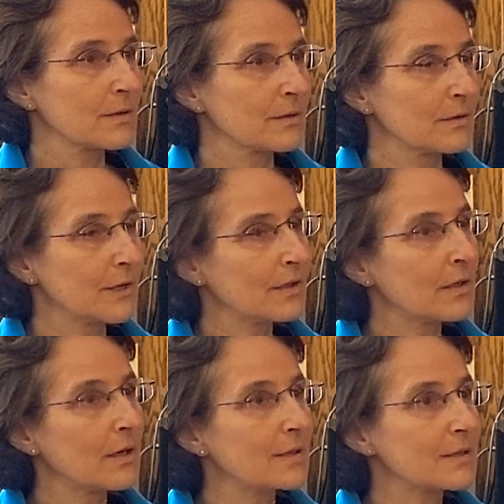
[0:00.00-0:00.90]
then
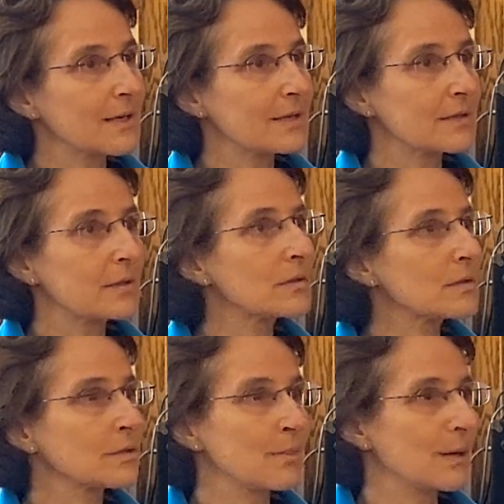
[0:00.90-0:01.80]
God says, No,
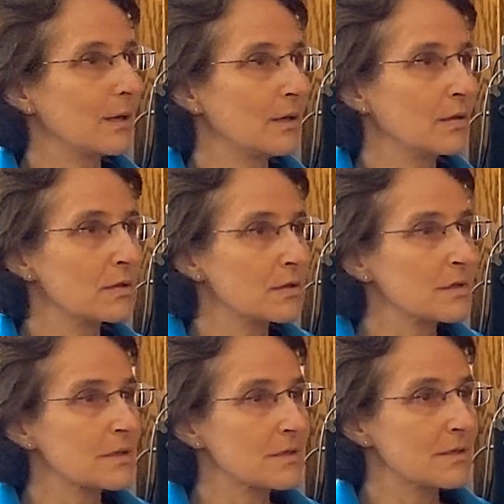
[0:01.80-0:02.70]
Sabine, you
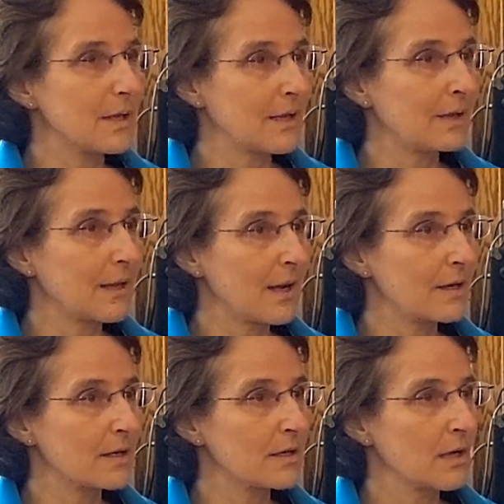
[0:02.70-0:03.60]
just stand
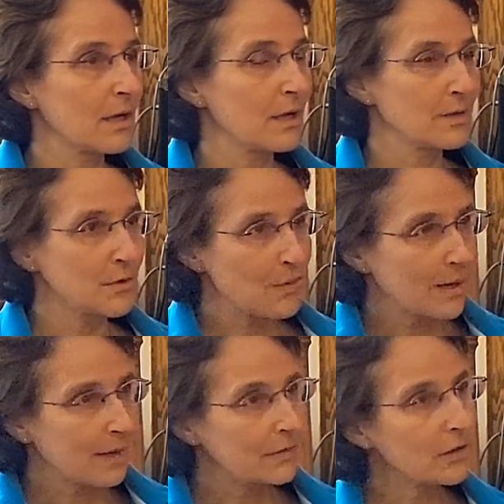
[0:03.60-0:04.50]
there, you
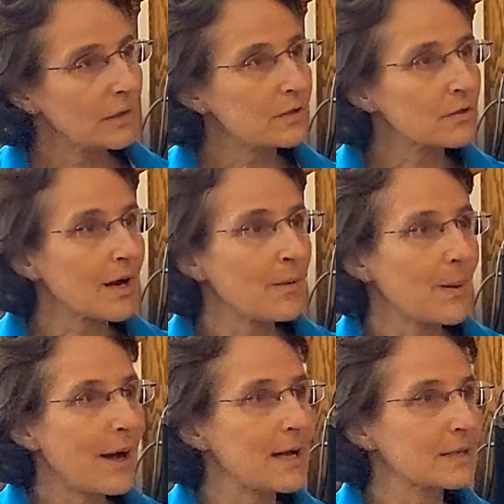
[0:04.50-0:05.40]
wait until a truck
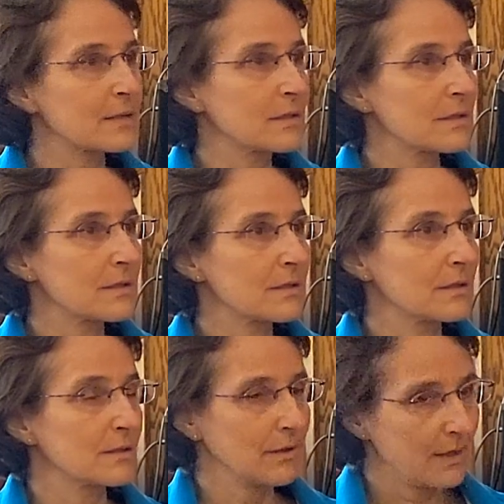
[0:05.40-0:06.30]
passes,
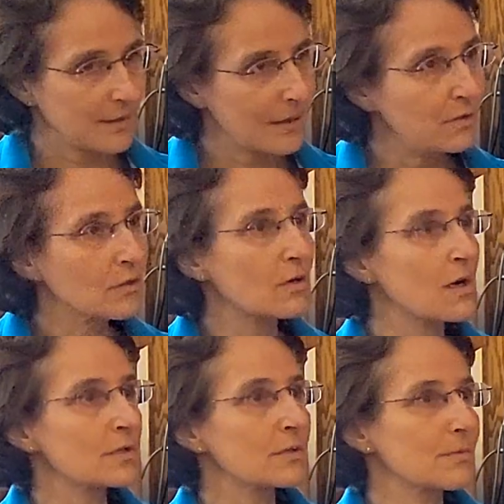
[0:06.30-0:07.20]
and then you
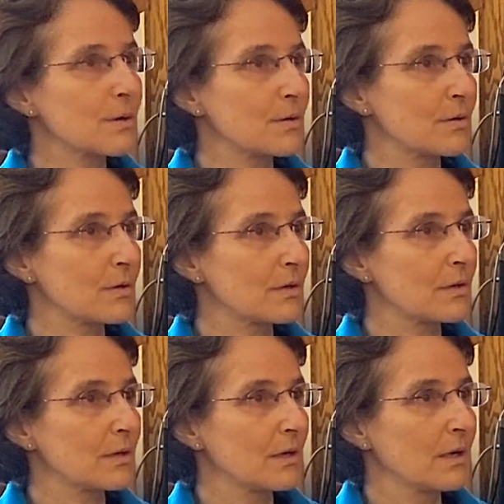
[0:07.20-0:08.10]
cross the road.
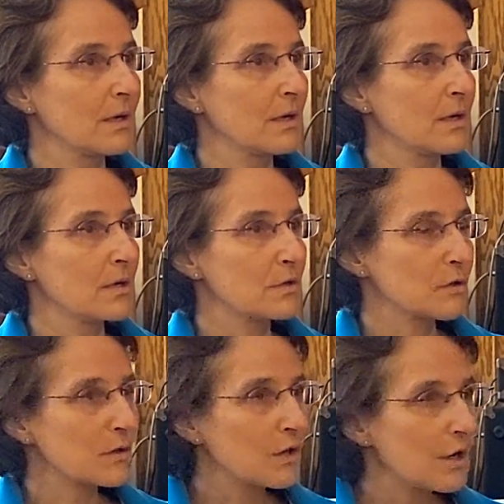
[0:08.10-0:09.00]
Mm-hmm.
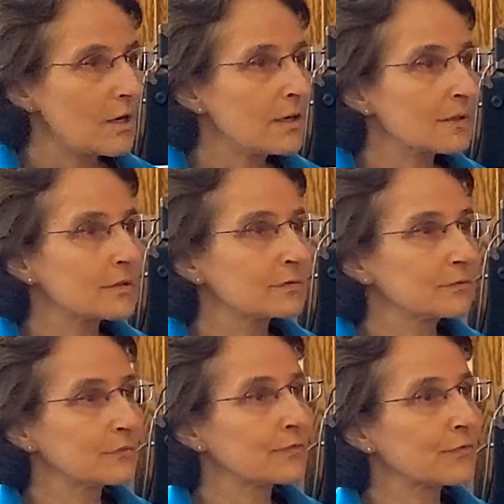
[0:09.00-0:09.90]
So, God,
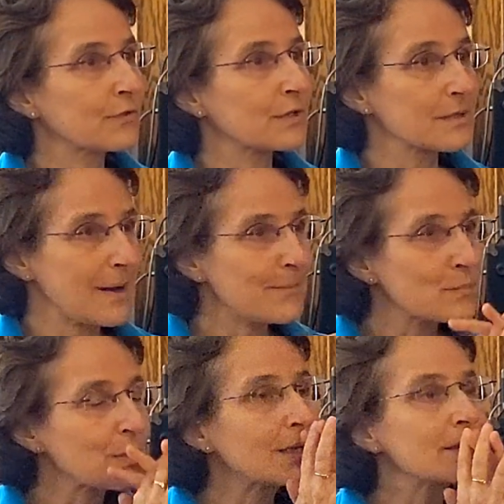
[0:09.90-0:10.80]
for some
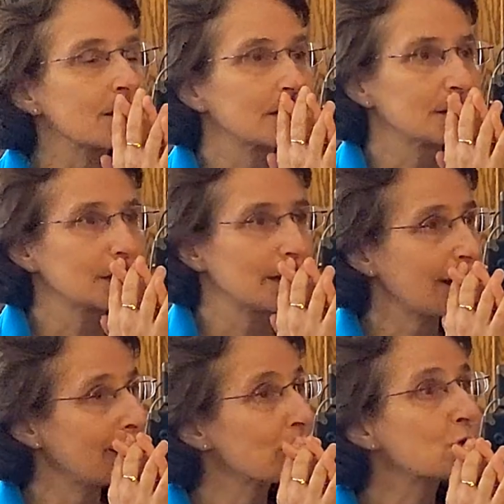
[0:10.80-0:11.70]
reason, and
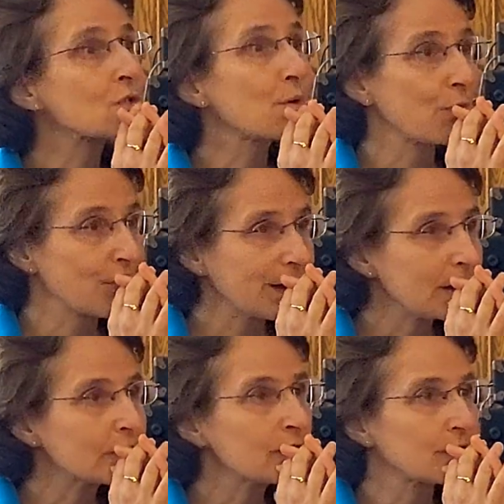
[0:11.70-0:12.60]
I'm so
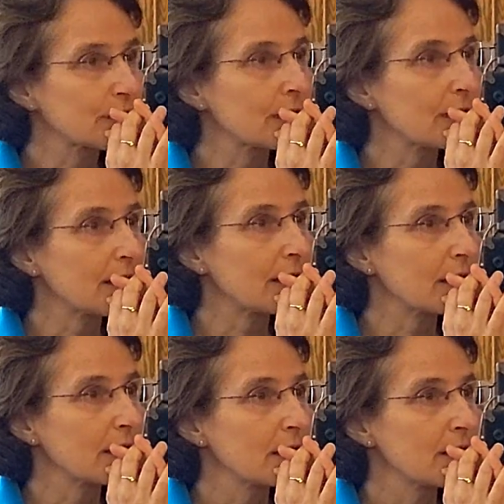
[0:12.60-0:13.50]
thankful for that,
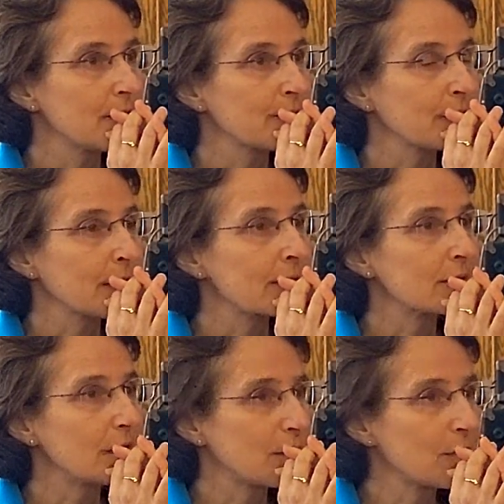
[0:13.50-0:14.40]
mm-hmm. has
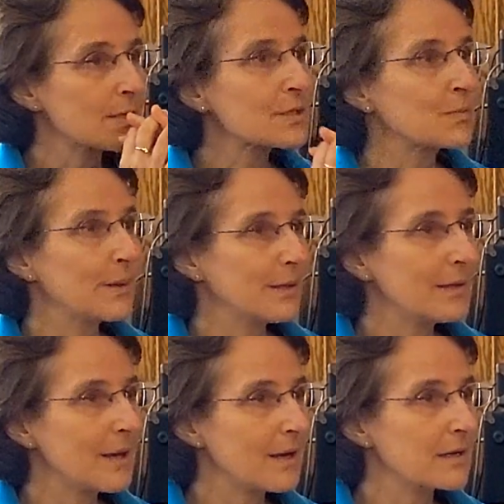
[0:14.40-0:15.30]
always been
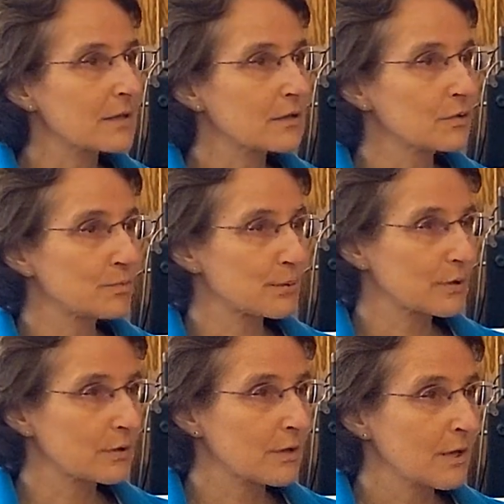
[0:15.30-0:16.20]
there to,
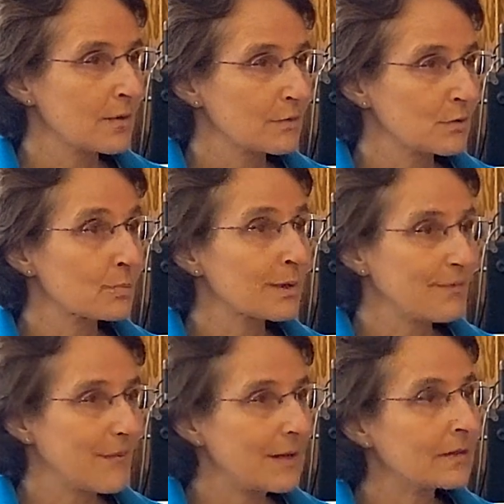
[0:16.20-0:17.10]
pro- to
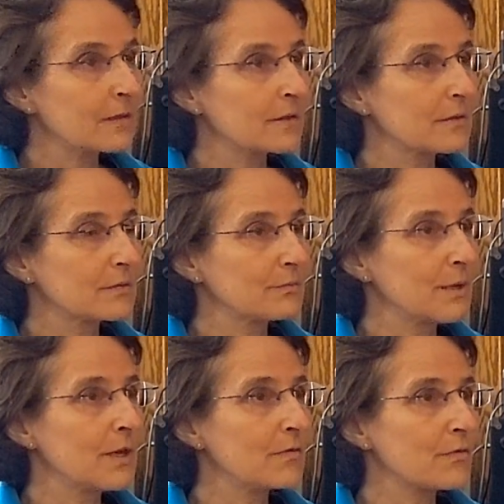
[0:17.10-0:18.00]
prevent
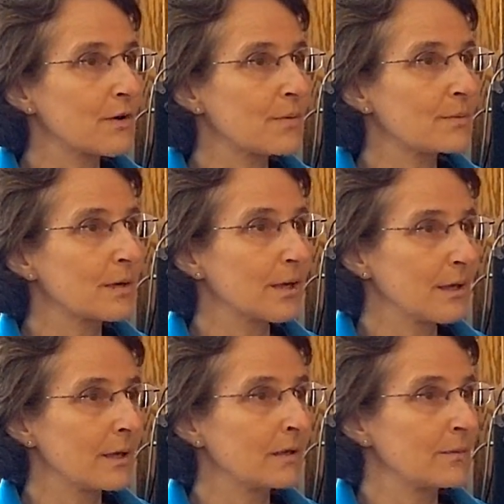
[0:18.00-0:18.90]
me from
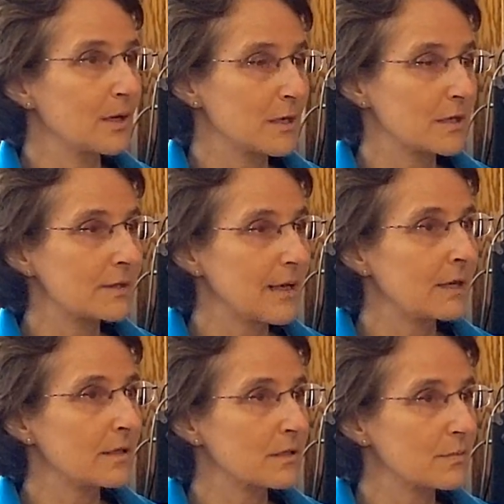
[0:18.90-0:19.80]
killing because that
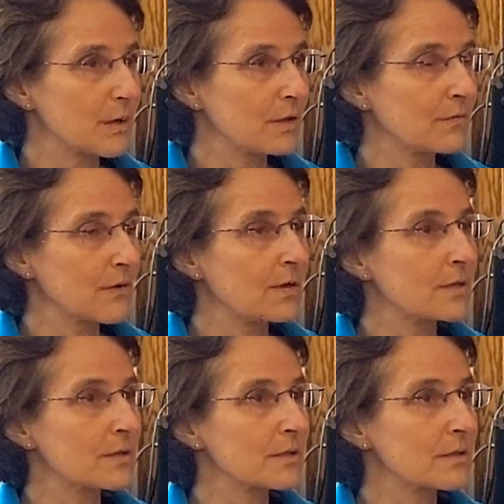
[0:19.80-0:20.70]
is what the
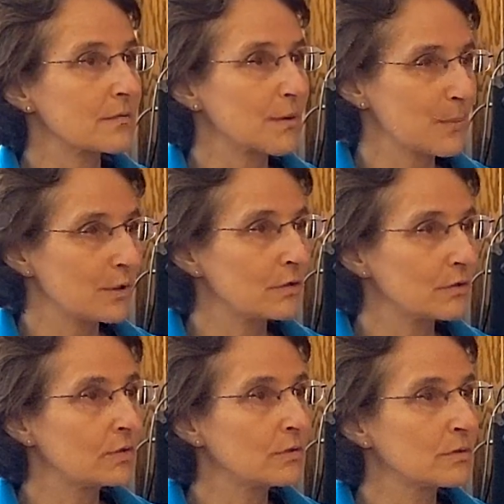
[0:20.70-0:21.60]
voices want me to
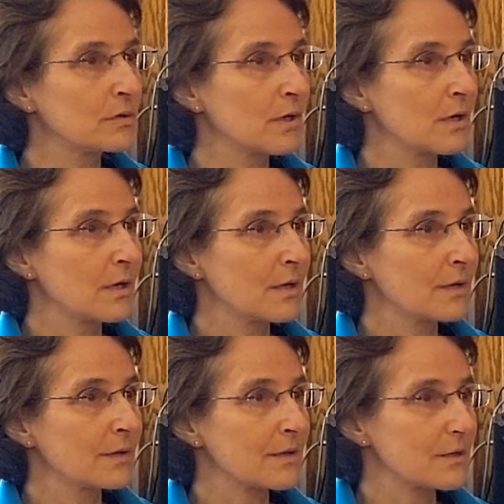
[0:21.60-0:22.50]
do.
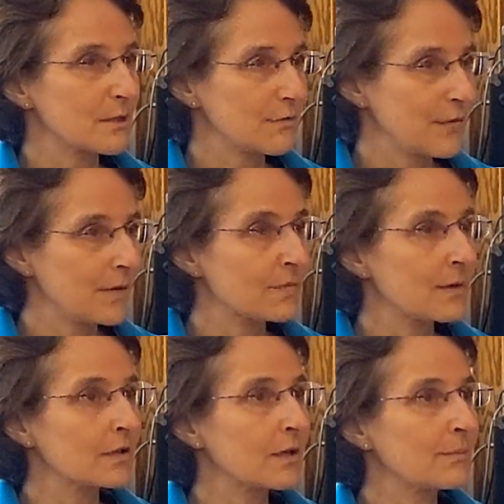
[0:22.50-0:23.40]
Mm-hmm. That's their
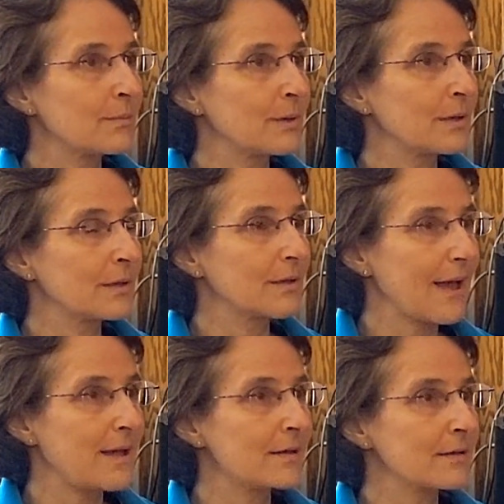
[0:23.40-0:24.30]
favorite topic
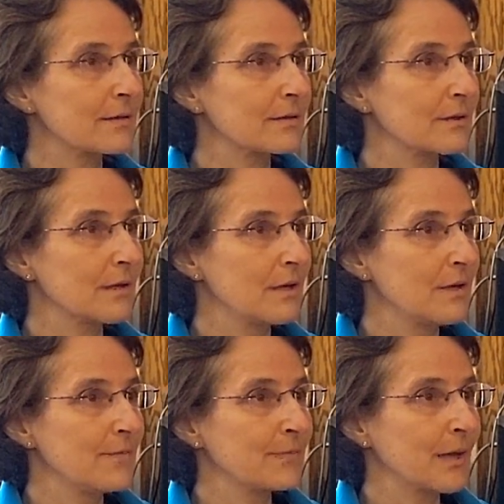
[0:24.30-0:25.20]
death.
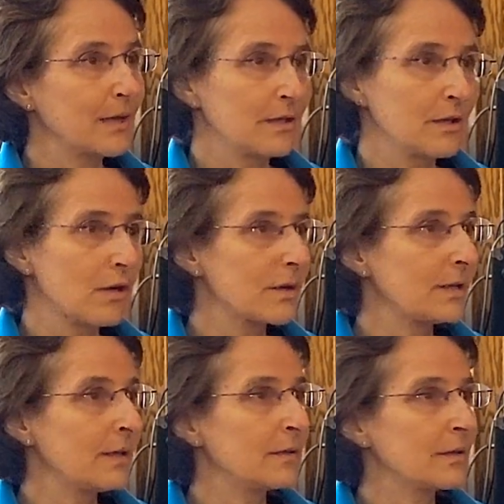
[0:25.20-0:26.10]
And in gory
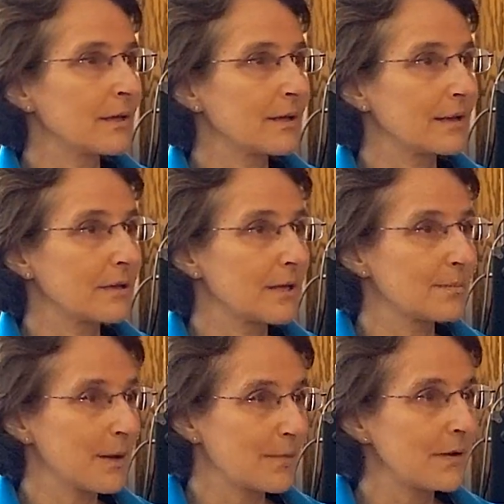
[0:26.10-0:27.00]
detail, they tell me every